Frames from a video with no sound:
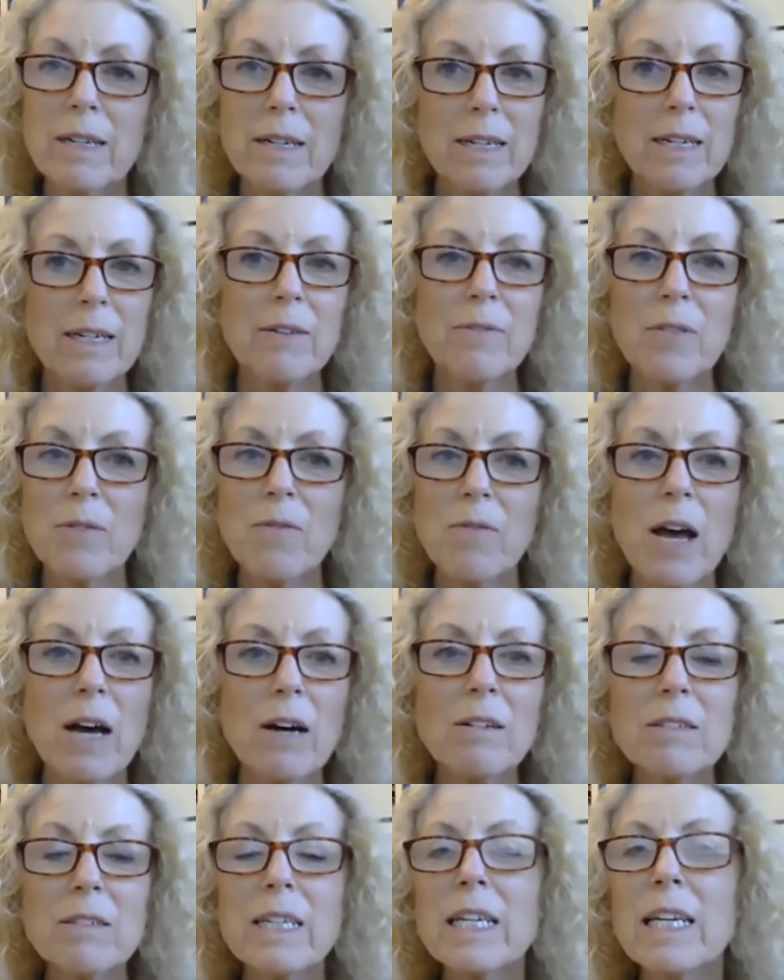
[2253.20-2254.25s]
If the
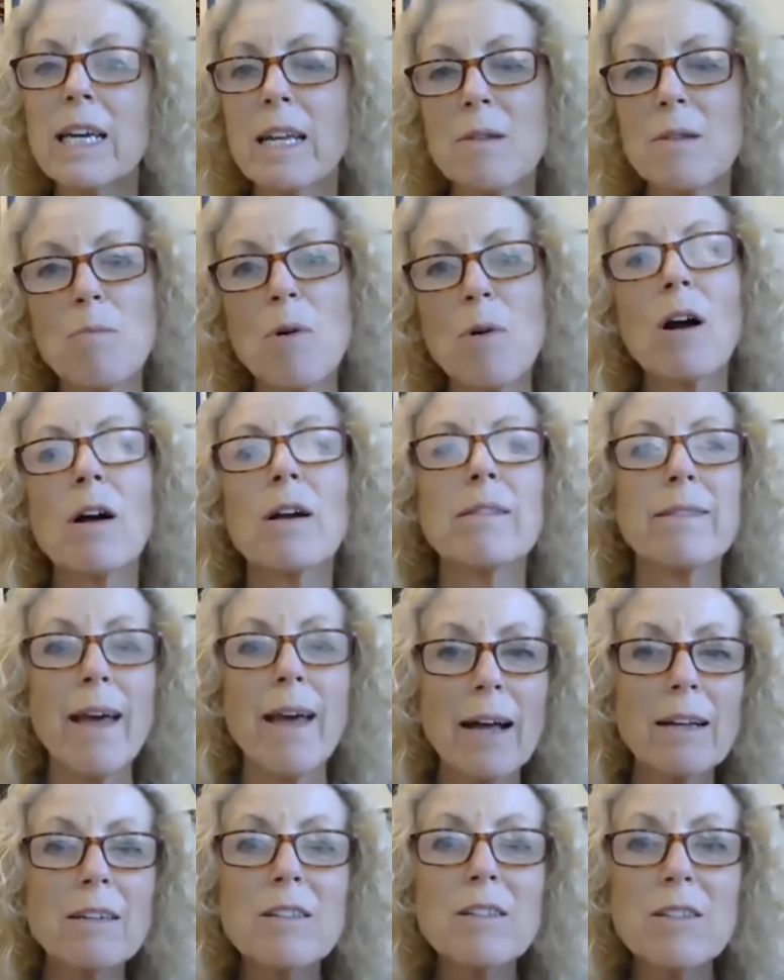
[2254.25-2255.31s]
faculty can impart
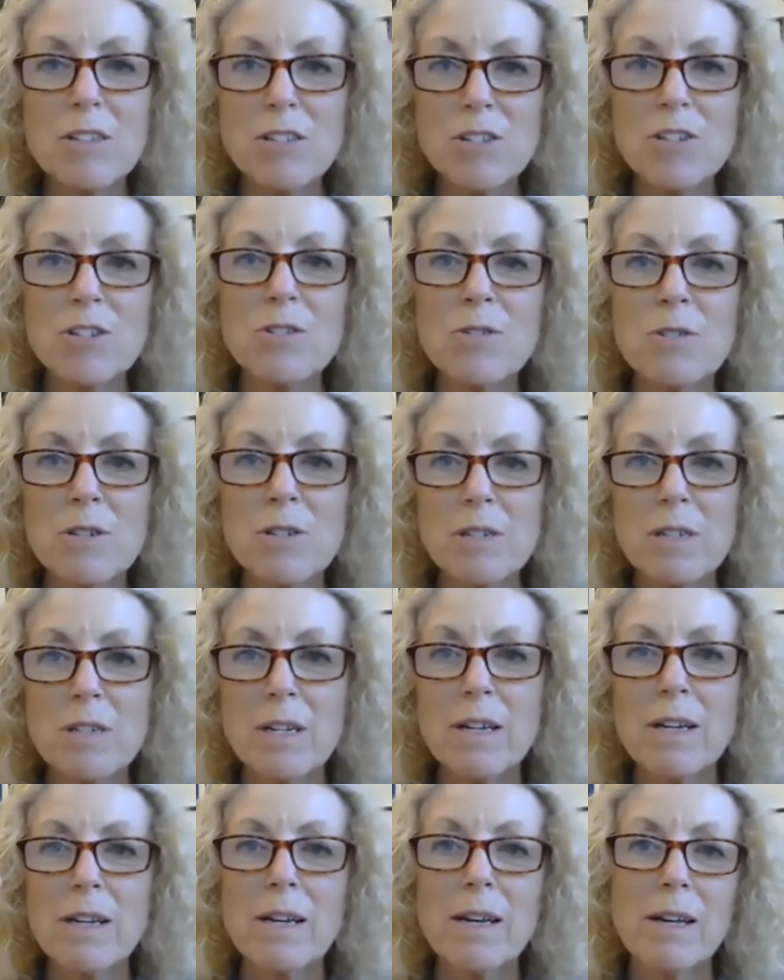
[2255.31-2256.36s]
that to the student,
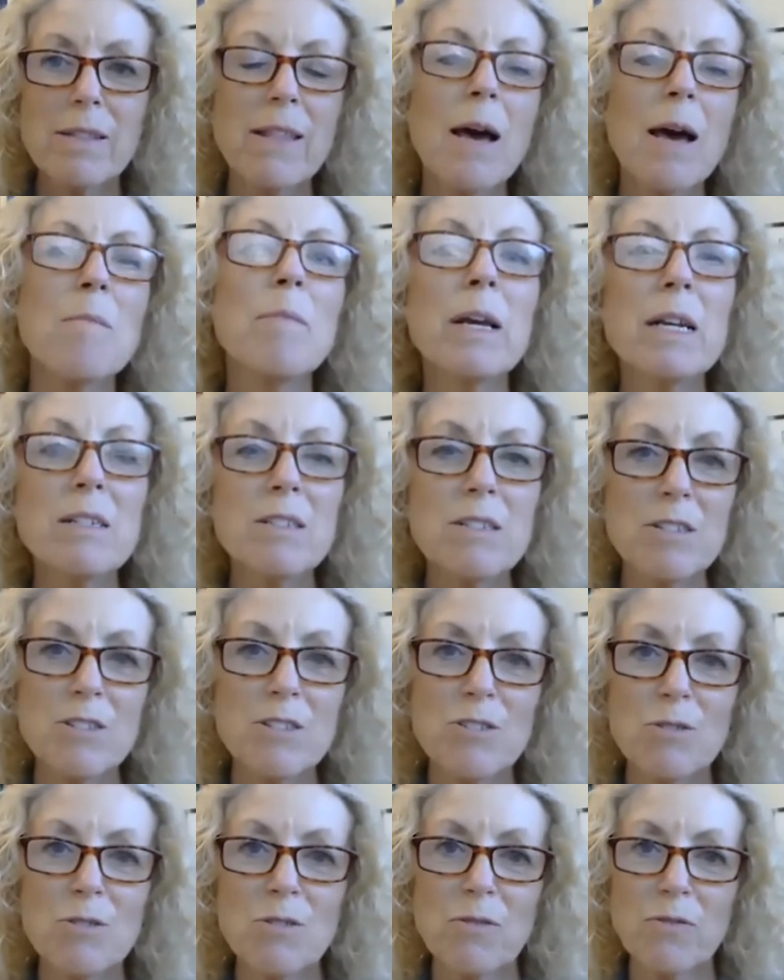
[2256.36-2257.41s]
that makes the
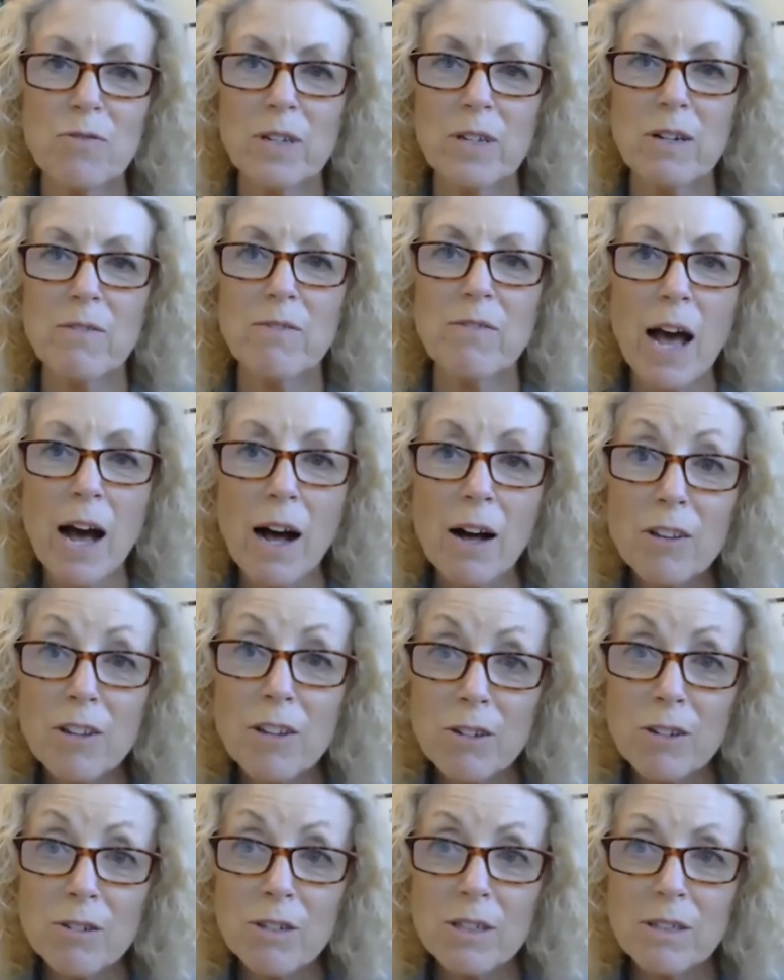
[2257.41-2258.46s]
student feel
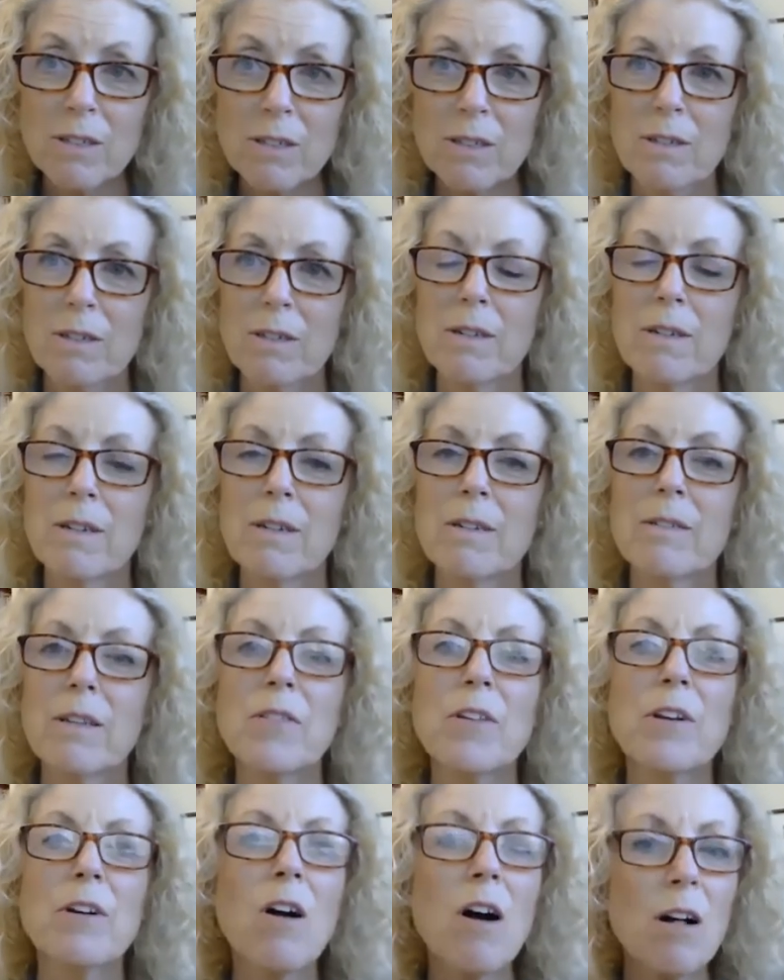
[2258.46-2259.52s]
valued,
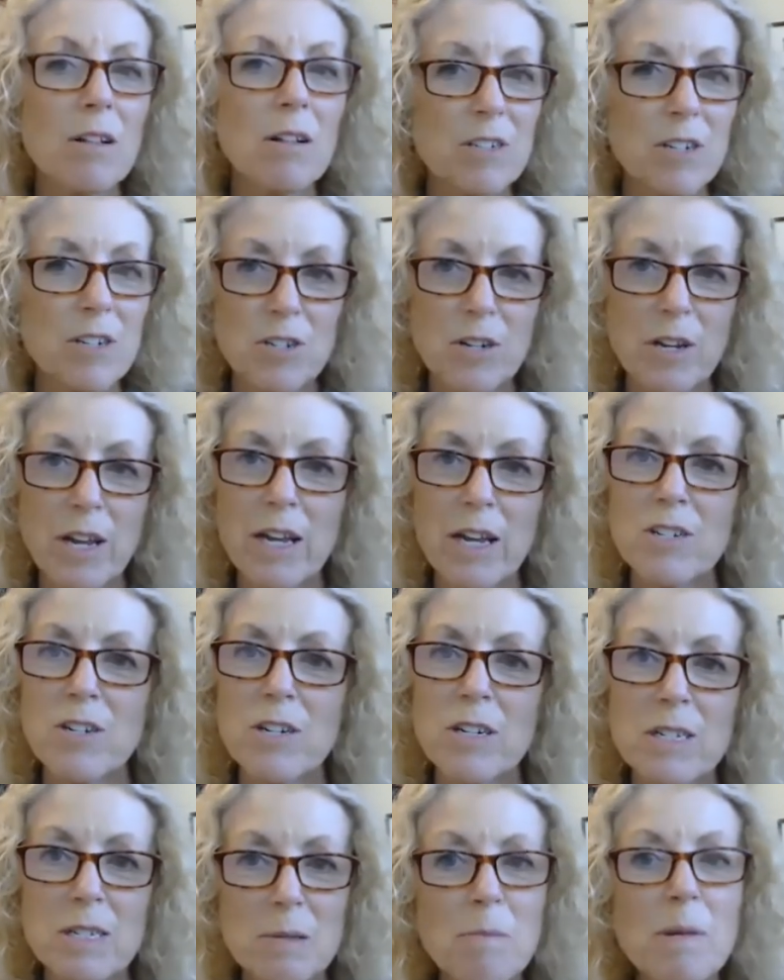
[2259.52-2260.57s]
that their college
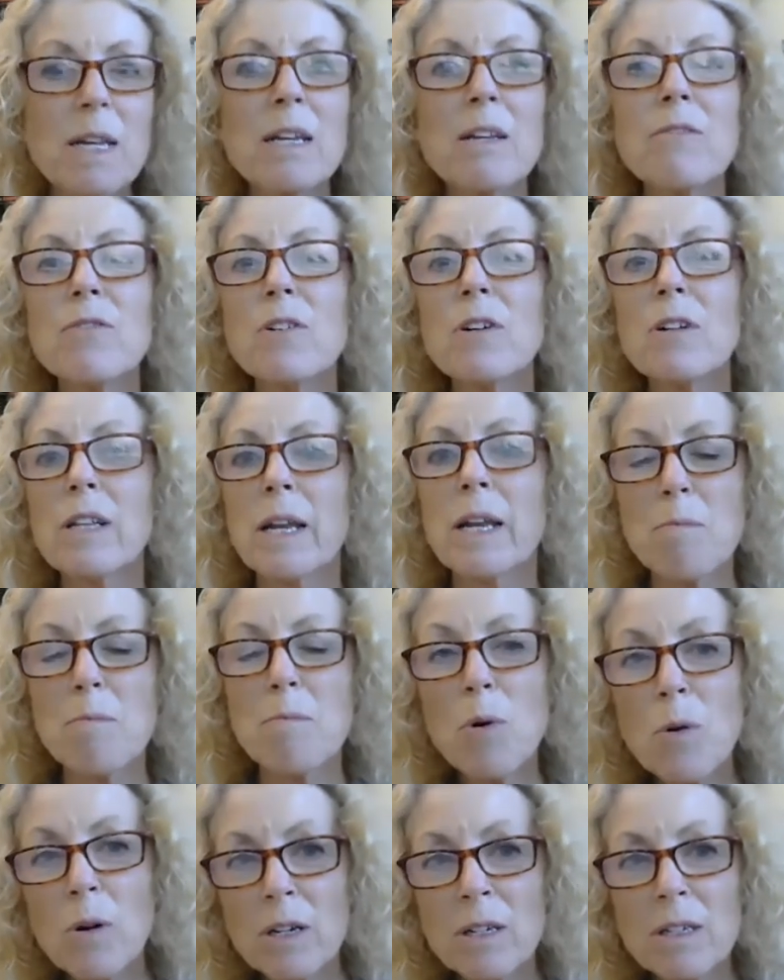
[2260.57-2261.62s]
education is meaningful and
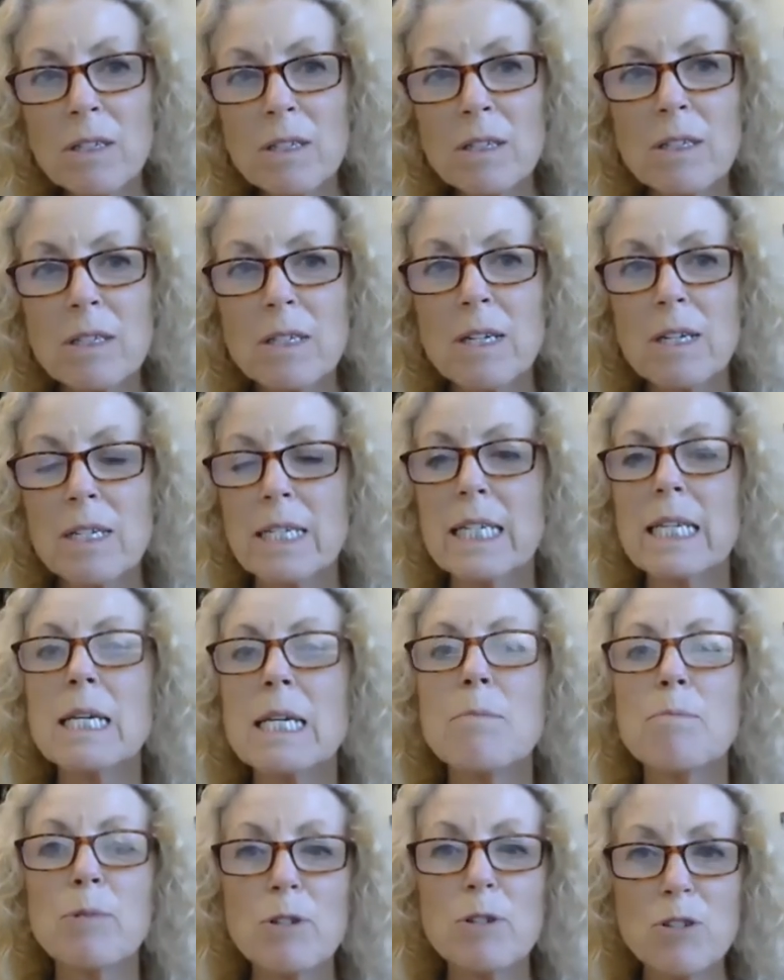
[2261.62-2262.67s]
important to
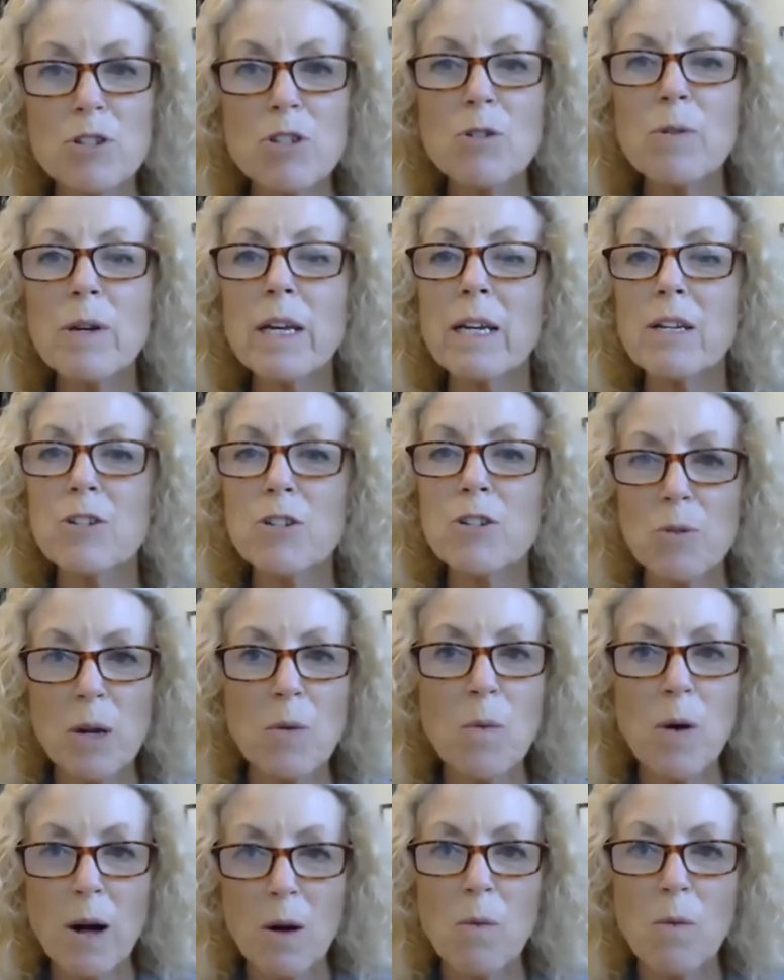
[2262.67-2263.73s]
keep pursuing and doing
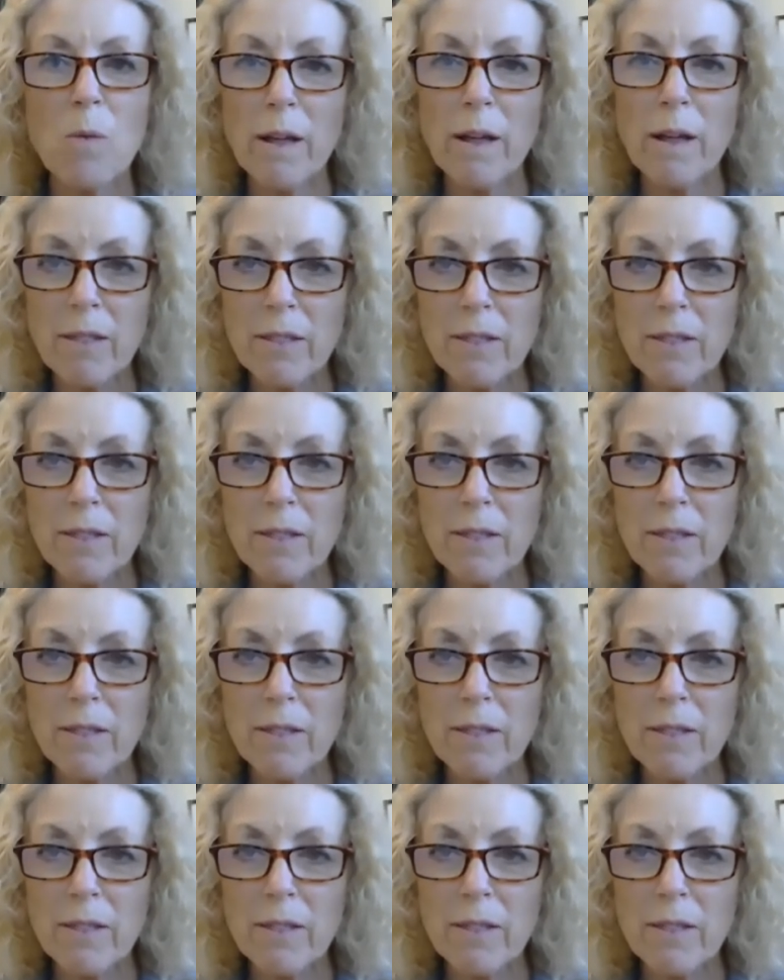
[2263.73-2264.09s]
well with.